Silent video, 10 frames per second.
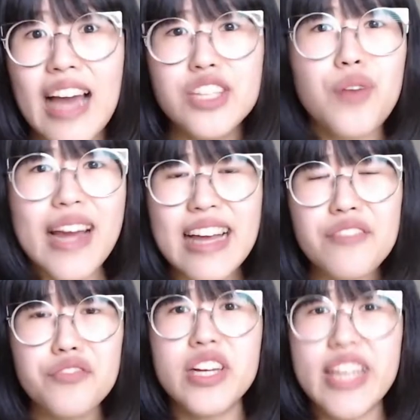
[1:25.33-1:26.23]
I tried
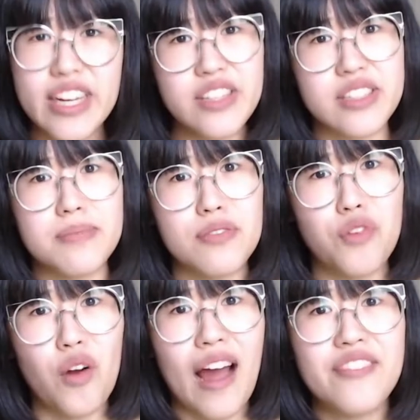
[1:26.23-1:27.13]
that for years
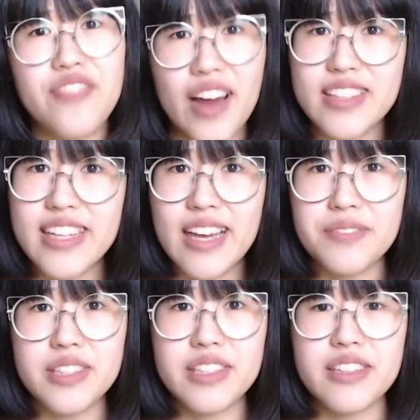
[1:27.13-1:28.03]
before I finally
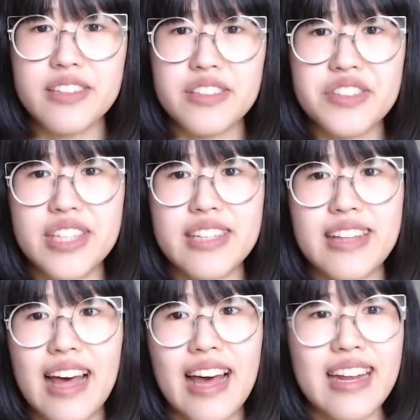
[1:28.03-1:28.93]
came to the
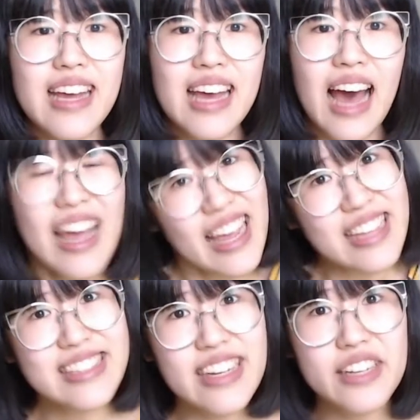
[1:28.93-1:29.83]
conclusion that I
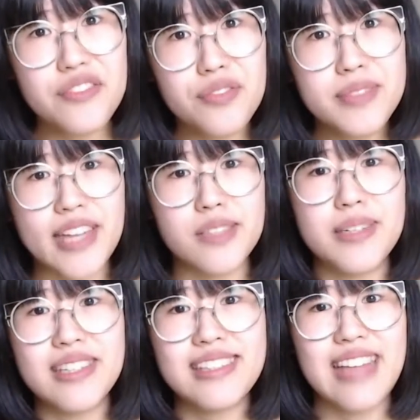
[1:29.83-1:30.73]
hate studying from
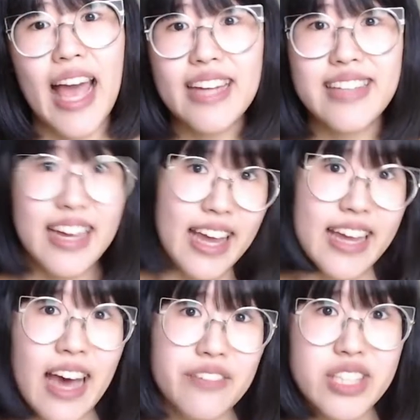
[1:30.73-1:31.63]
textbooks, and I
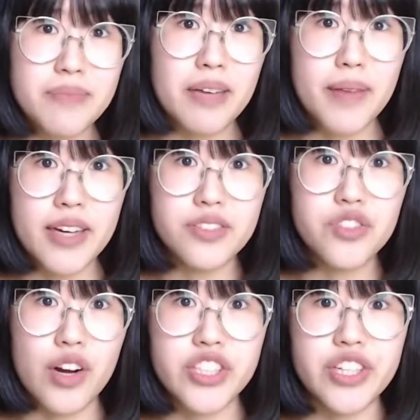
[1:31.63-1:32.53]
hate having to make my own
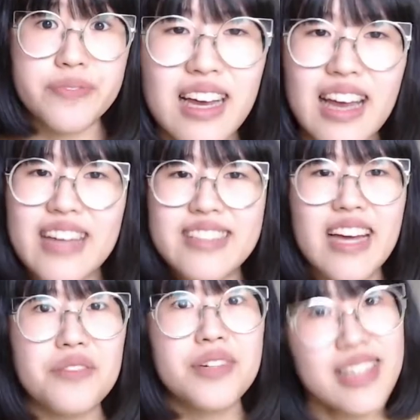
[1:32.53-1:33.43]
structure. And
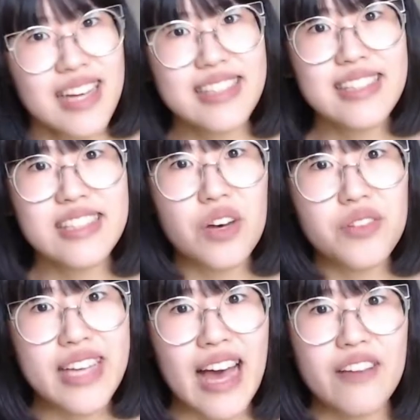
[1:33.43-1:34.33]
I realized this
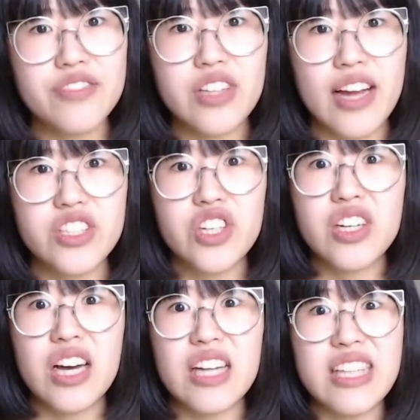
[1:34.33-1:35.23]
only after I
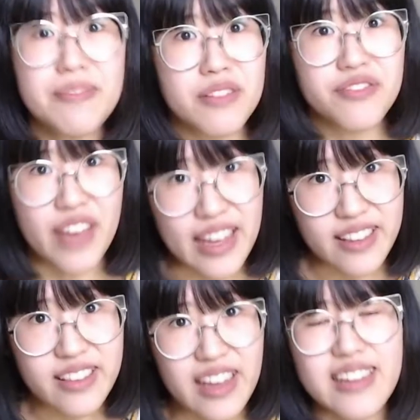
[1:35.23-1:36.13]
took a leap of
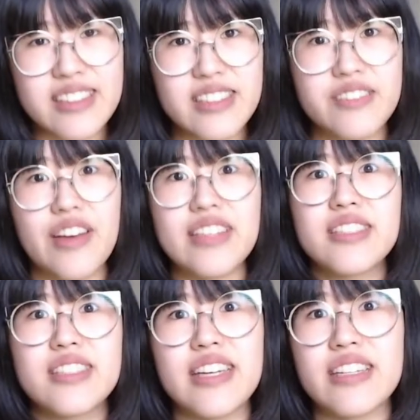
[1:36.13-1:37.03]
faith and
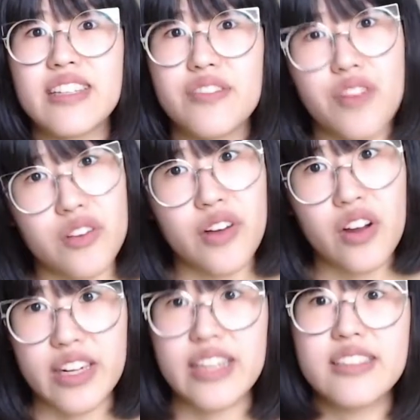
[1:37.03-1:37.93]
invested in Evolve
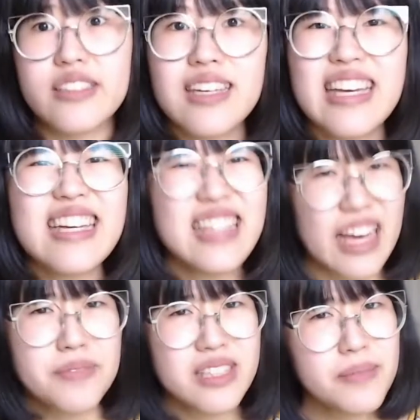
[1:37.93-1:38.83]
Artist. It
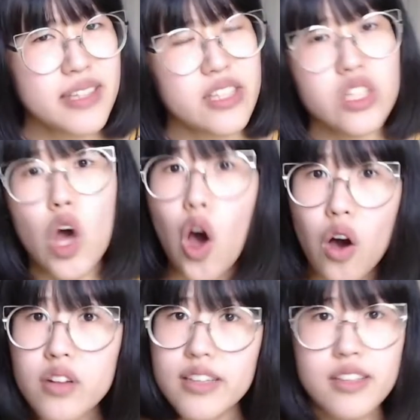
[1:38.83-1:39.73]
claims to be this
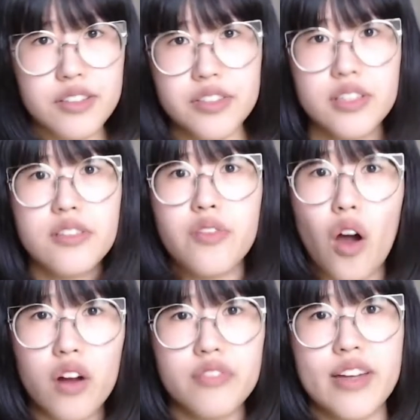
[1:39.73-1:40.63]
all-inclusive
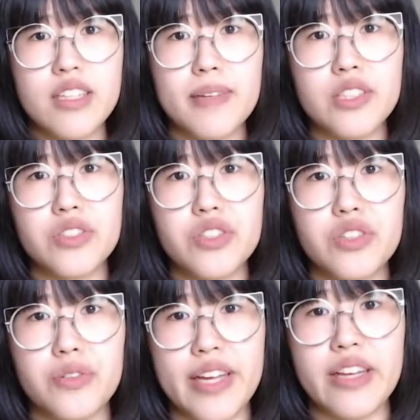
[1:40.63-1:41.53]
art fundamentals
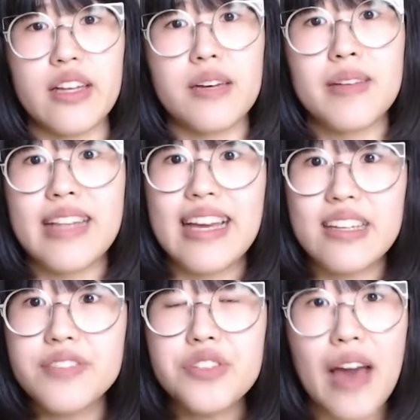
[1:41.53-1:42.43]
curriculum
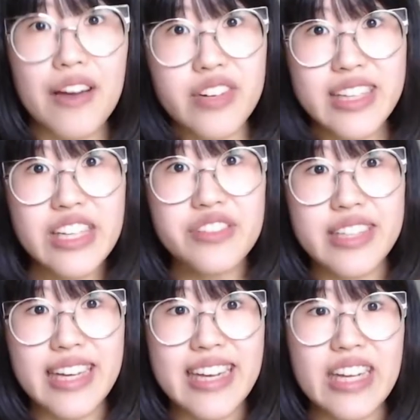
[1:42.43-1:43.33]
that gives you everything you
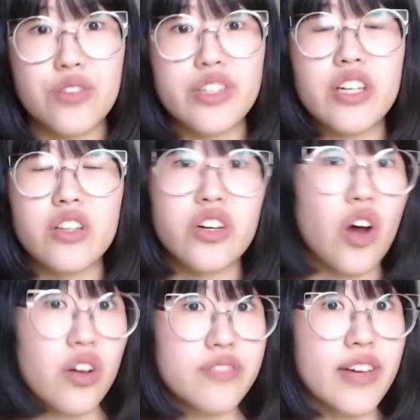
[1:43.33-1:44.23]
need in order to learn
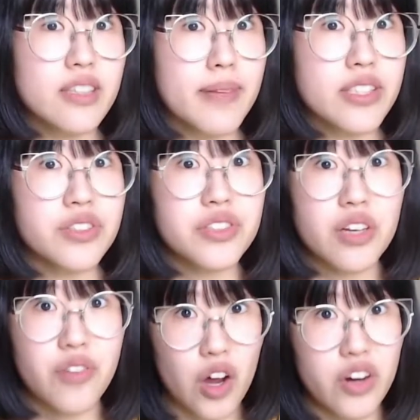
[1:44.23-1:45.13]
all the fundamentals
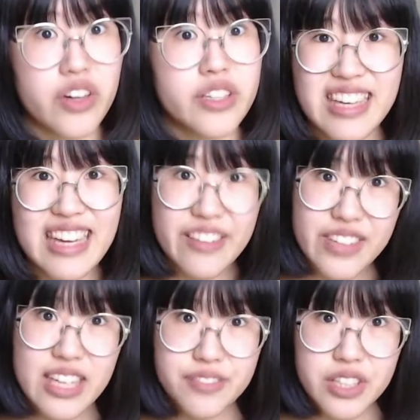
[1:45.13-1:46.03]
of art. It
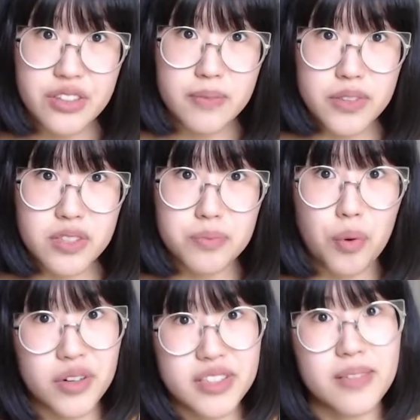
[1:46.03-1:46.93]
even gives you the most
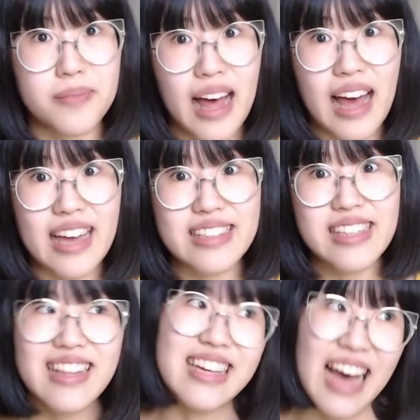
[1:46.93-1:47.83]
important
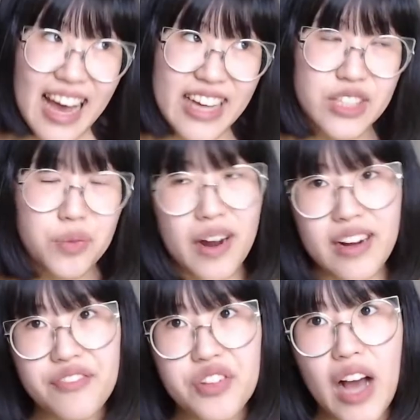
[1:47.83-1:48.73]
supplies, the kind
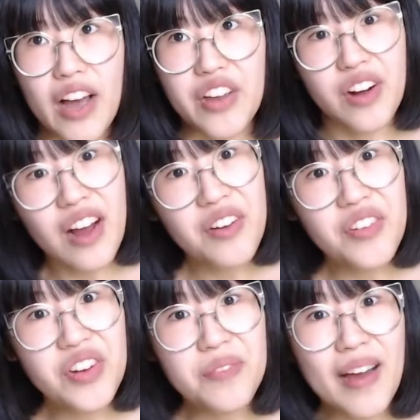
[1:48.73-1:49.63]
where if you got your
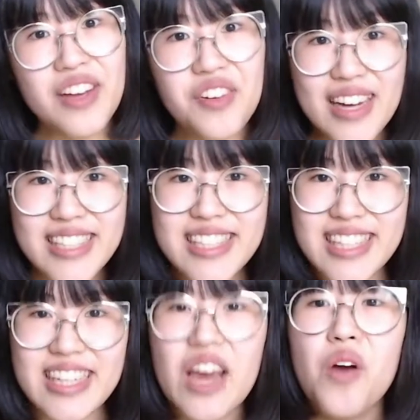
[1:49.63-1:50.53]
own, you might
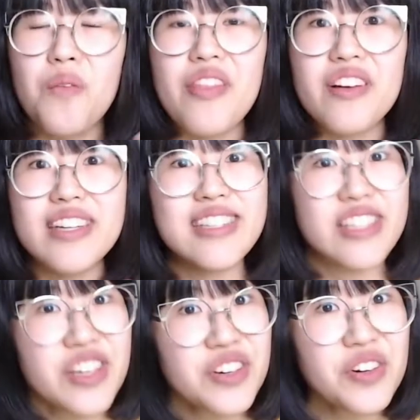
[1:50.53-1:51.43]
question whether it's
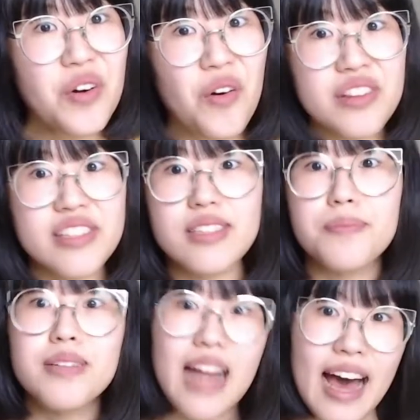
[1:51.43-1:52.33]
you or the
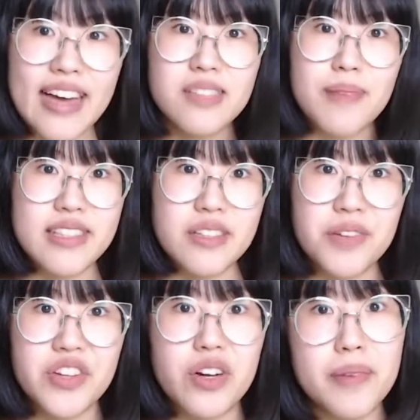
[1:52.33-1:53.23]
supplies messing
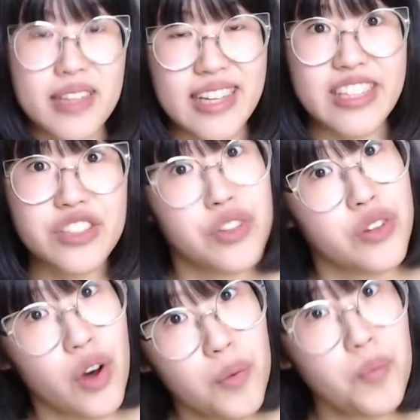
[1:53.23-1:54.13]
with your ability to
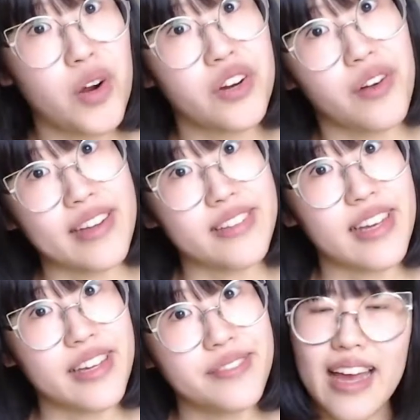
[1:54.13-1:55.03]
do the homework
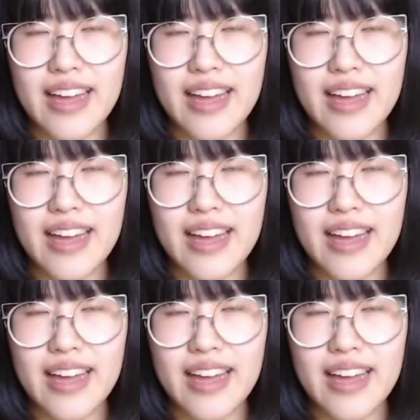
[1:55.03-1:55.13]
correctly.